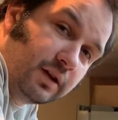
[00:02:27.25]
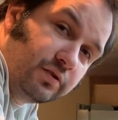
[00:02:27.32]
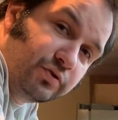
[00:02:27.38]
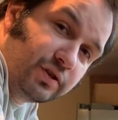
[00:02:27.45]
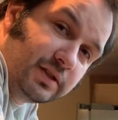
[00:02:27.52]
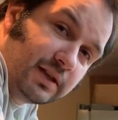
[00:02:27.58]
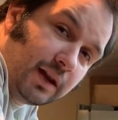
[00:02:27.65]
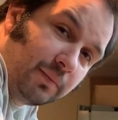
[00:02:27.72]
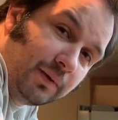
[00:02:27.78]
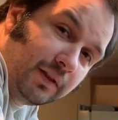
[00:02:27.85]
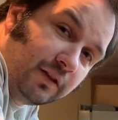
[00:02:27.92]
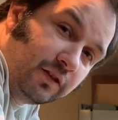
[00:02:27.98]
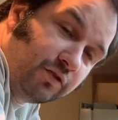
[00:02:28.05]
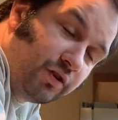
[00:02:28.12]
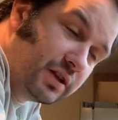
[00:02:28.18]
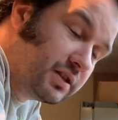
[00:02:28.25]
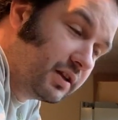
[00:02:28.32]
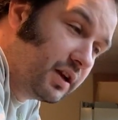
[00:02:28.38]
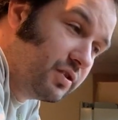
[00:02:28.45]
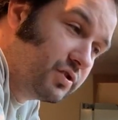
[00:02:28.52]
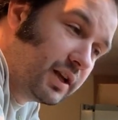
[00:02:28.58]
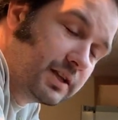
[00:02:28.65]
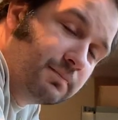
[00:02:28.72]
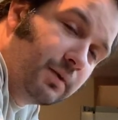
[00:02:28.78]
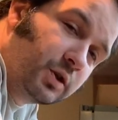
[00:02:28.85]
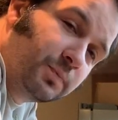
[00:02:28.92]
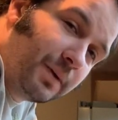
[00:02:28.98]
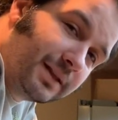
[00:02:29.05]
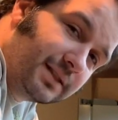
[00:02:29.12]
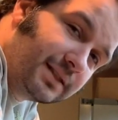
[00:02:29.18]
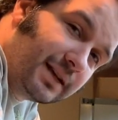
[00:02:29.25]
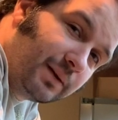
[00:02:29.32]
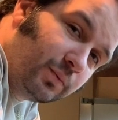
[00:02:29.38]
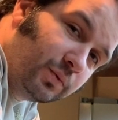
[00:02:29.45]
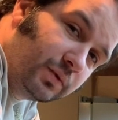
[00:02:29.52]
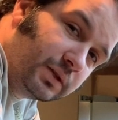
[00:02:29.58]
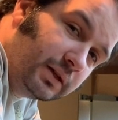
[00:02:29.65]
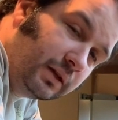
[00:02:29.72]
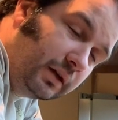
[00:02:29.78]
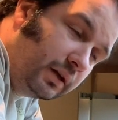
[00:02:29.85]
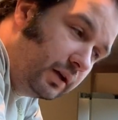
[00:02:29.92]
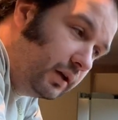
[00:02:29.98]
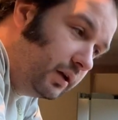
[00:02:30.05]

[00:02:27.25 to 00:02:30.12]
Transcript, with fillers: country telling me that the rest of the country has much better tap water.